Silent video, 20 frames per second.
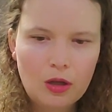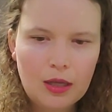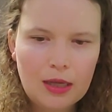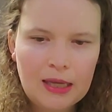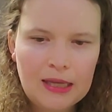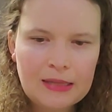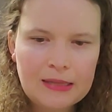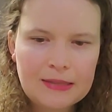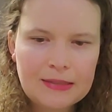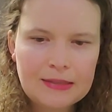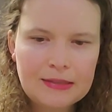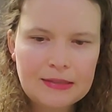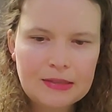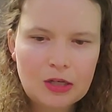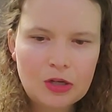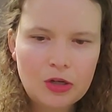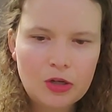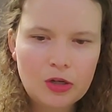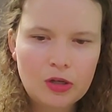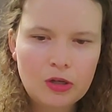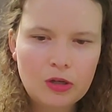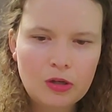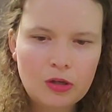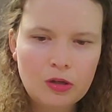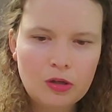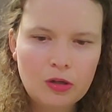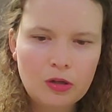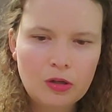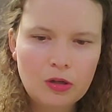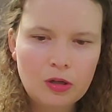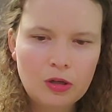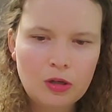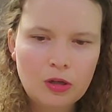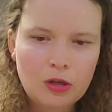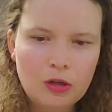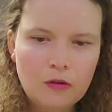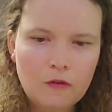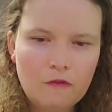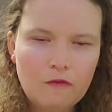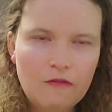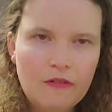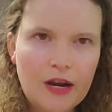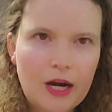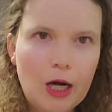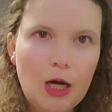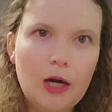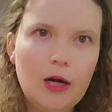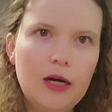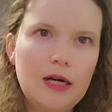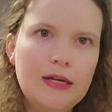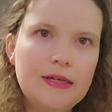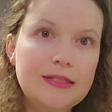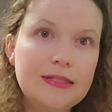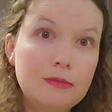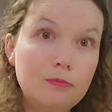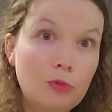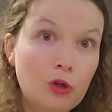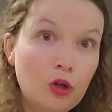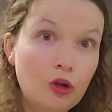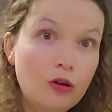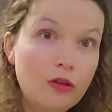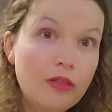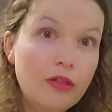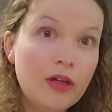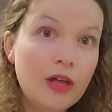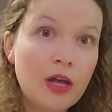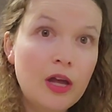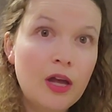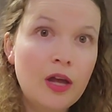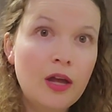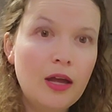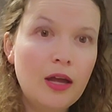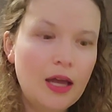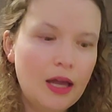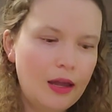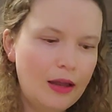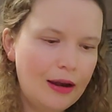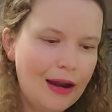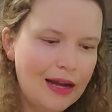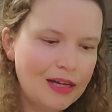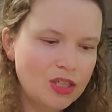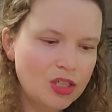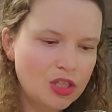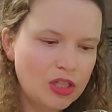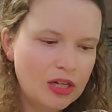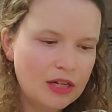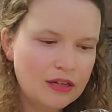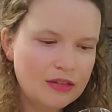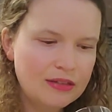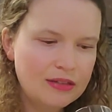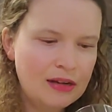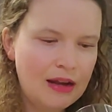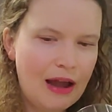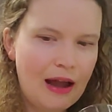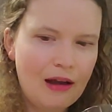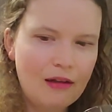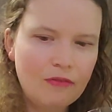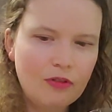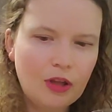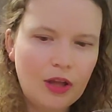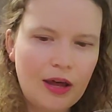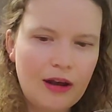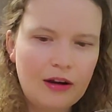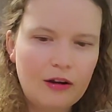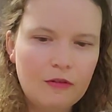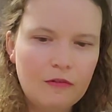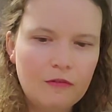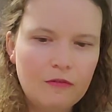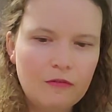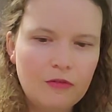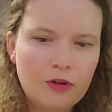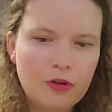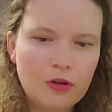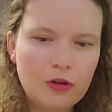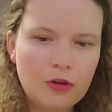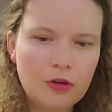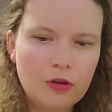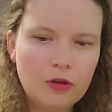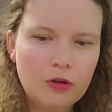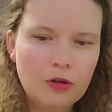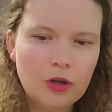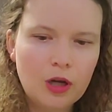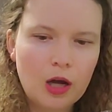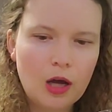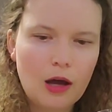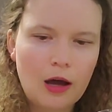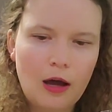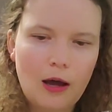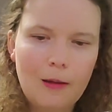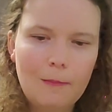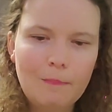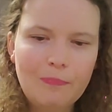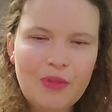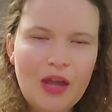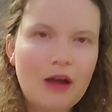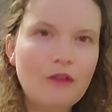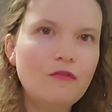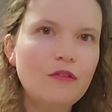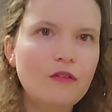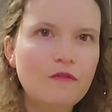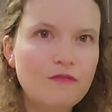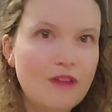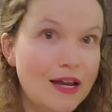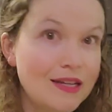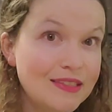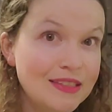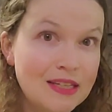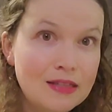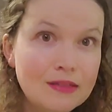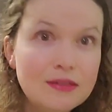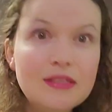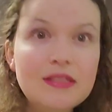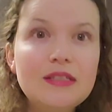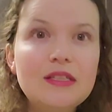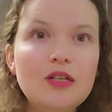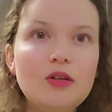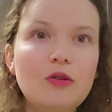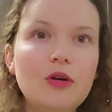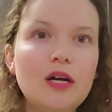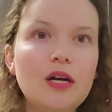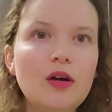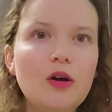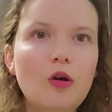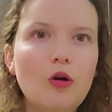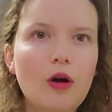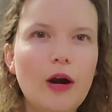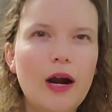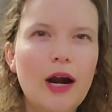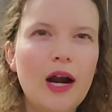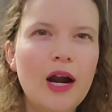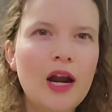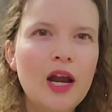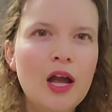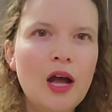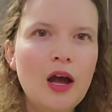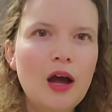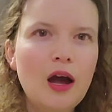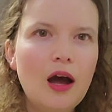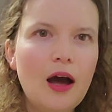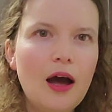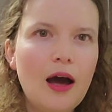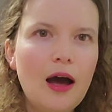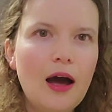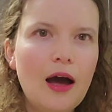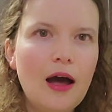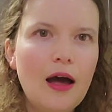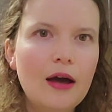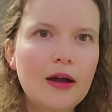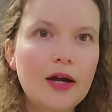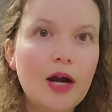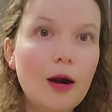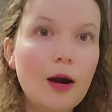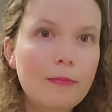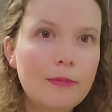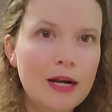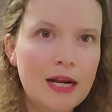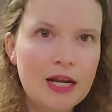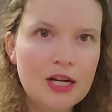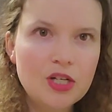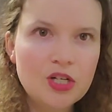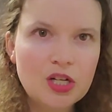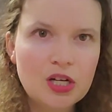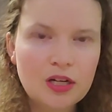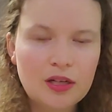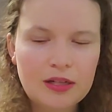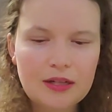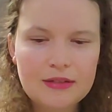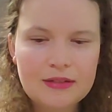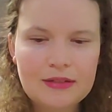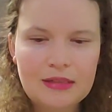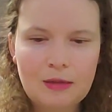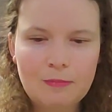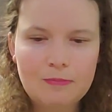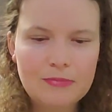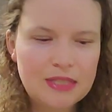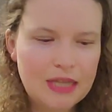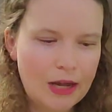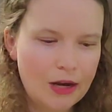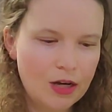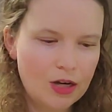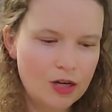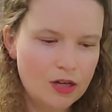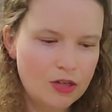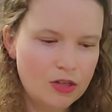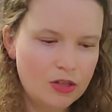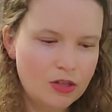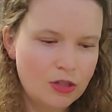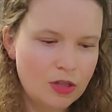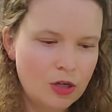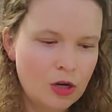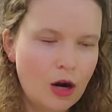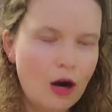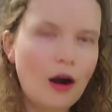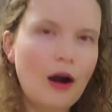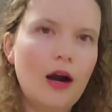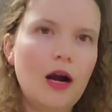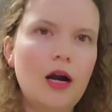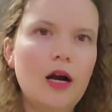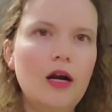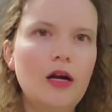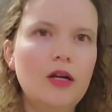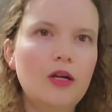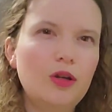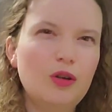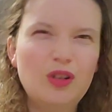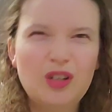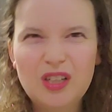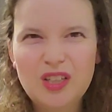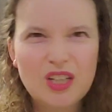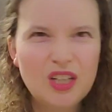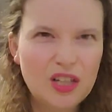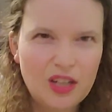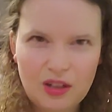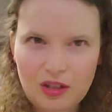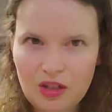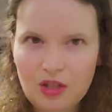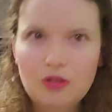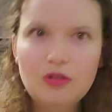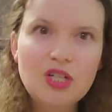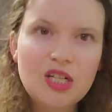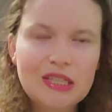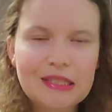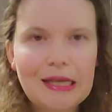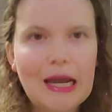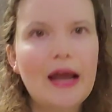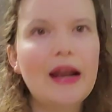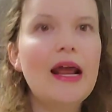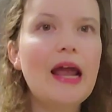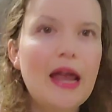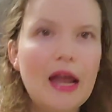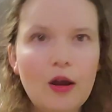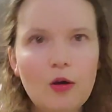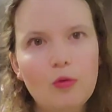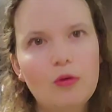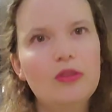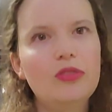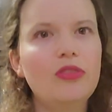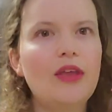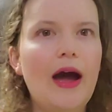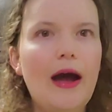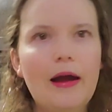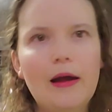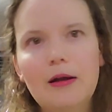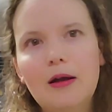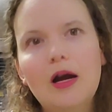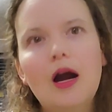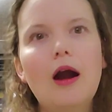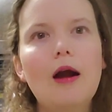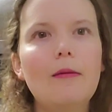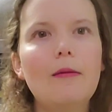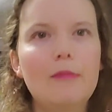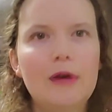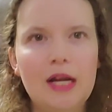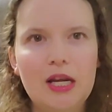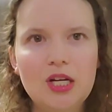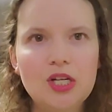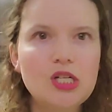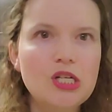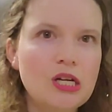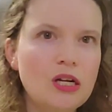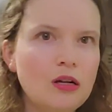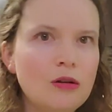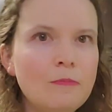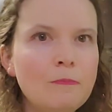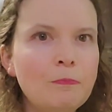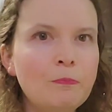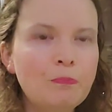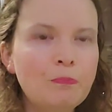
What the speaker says: It's very smooth. It actually doesn't have a lot of effervescence to it or carbonation, because some ciders are, you just get hit with that carbonation.